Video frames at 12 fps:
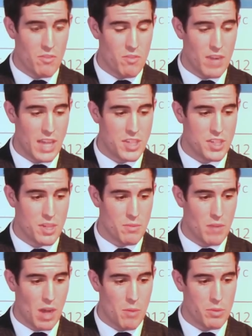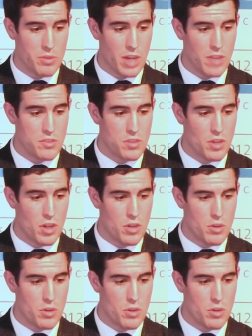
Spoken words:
relationship with regards to